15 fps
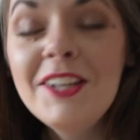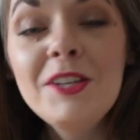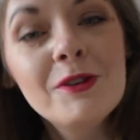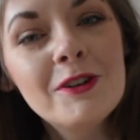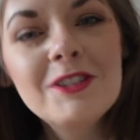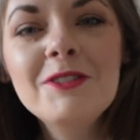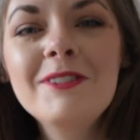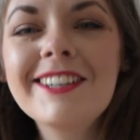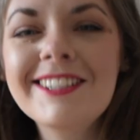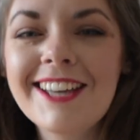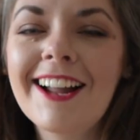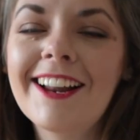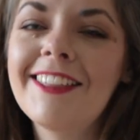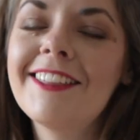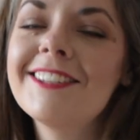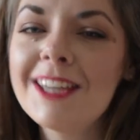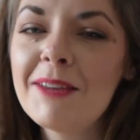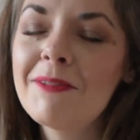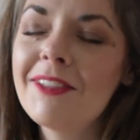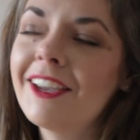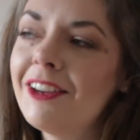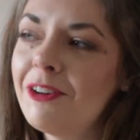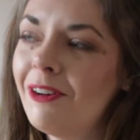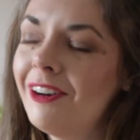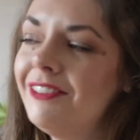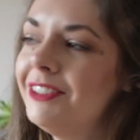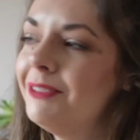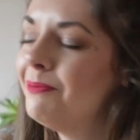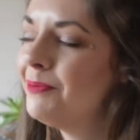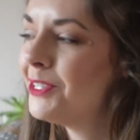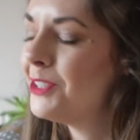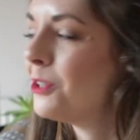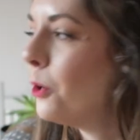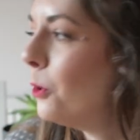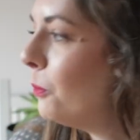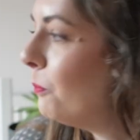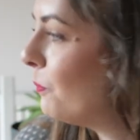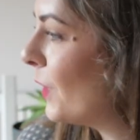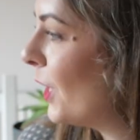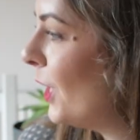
you can do exactly the same thing in your oven. So